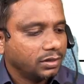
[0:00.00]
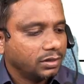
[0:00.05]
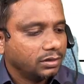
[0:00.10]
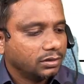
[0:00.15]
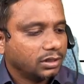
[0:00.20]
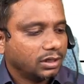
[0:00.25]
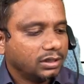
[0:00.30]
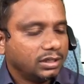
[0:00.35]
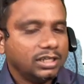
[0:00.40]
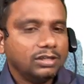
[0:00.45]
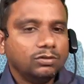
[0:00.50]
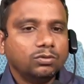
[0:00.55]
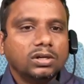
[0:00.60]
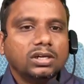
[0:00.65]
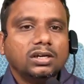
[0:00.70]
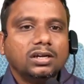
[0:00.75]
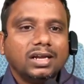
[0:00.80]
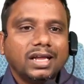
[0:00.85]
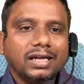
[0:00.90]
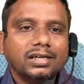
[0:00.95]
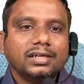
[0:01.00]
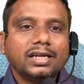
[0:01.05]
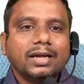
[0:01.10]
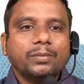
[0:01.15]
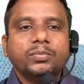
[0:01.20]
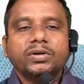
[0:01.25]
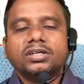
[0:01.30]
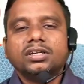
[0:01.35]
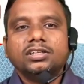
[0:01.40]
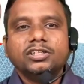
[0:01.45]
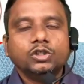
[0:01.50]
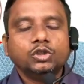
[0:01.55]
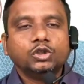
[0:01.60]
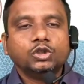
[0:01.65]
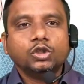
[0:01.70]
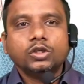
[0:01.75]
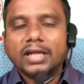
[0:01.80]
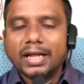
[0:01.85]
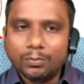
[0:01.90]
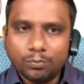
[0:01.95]
31 lakh capital you
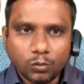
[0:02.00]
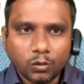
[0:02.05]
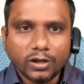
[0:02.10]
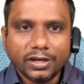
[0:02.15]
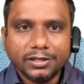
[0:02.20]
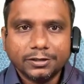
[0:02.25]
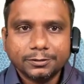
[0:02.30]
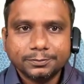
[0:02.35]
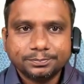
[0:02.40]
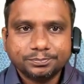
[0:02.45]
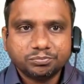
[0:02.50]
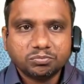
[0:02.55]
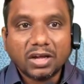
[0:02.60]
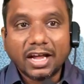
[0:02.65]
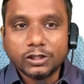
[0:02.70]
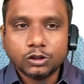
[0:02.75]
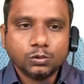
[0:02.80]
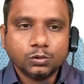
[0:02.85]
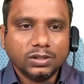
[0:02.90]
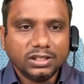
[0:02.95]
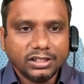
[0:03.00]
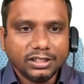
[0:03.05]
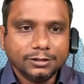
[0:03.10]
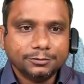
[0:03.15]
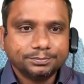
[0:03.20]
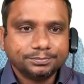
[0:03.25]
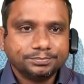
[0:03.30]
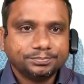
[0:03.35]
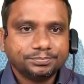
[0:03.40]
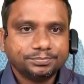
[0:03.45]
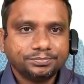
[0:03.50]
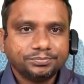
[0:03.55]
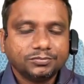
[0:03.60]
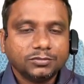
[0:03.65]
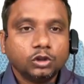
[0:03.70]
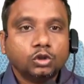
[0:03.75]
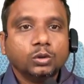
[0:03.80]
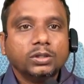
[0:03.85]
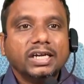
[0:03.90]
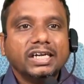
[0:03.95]
should employ actually
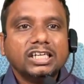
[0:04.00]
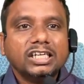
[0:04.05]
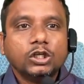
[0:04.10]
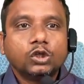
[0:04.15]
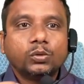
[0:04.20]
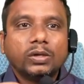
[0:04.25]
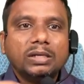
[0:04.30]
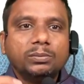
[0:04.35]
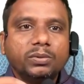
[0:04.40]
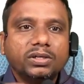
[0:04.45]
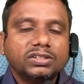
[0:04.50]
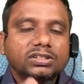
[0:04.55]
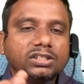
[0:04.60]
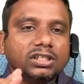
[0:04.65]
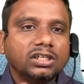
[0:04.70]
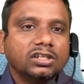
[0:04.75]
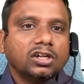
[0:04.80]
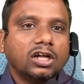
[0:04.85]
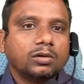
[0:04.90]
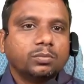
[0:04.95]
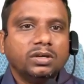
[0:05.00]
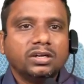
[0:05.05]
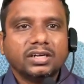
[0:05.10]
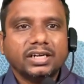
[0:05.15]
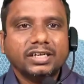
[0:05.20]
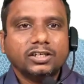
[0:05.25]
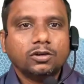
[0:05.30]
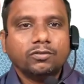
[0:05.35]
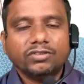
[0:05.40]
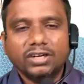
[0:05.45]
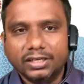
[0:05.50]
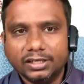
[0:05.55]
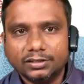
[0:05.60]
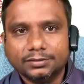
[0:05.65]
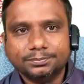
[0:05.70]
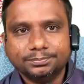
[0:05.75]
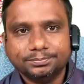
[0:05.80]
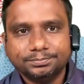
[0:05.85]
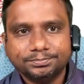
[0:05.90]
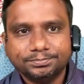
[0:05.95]
to get 12% normal rate of return.
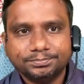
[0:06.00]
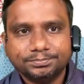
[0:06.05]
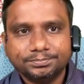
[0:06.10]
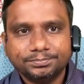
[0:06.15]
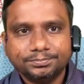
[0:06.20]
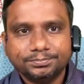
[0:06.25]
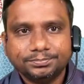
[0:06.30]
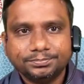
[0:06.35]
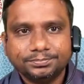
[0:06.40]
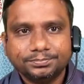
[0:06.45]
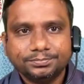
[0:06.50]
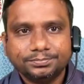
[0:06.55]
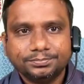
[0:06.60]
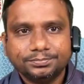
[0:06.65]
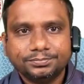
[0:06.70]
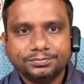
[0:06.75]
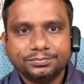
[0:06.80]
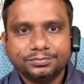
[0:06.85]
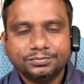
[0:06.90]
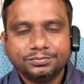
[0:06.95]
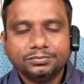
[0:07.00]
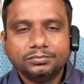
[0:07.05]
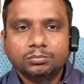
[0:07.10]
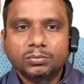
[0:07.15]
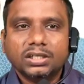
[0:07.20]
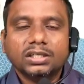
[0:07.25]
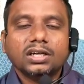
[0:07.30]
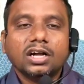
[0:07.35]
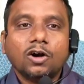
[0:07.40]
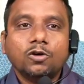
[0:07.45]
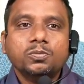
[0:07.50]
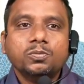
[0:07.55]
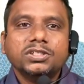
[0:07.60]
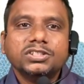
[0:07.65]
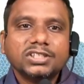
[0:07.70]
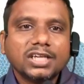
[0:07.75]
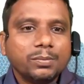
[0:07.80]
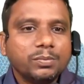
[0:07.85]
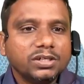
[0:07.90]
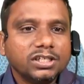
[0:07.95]
But how much
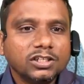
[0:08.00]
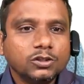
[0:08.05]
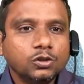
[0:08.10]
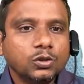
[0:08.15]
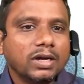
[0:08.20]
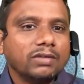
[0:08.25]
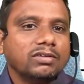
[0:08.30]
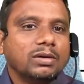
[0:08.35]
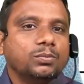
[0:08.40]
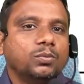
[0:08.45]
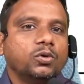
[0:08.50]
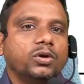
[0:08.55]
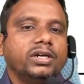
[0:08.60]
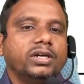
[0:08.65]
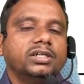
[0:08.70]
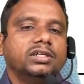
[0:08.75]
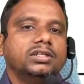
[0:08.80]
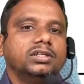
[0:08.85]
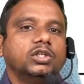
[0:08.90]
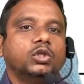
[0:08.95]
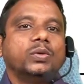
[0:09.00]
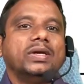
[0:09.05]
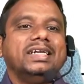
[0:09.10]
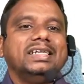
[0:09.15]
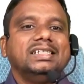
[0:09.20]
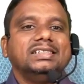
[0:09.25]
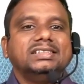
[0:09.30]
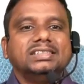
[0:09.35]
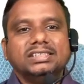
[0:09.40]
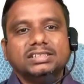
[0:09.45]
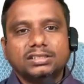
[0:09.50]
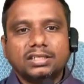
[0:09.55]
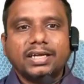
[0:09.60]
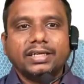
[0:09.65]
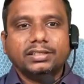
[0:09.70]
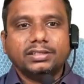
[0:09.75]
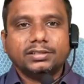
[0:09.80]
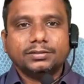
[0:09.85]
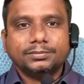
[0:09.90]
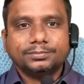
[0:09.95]
capital you have employed? 26 lakh.
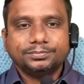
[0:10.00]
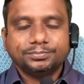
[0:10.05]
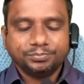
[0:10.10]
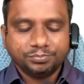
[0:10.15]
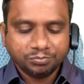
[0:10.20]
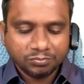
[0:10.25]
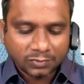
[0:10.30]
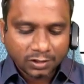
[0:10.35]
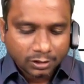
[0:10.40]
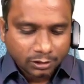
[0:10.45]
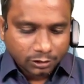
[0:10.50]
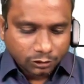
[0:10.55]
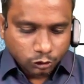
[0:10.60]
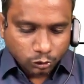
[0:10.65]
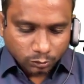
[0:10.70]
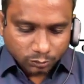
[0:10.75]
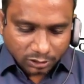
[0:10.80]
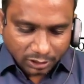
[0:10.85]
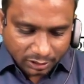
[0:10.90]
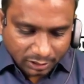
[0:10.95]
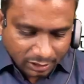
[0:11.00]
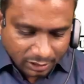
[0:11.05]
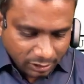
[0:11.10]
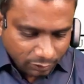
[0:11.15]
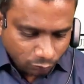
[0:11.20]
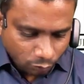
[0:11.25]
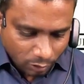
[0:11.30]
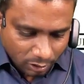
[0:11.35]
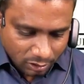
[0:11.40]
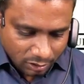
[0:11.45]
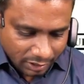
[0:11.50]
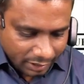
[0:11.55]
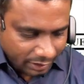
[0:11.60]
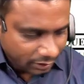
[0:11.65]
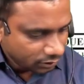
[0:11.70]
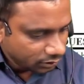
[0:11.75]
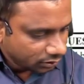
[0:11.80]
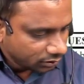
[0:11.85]
So 31 lakh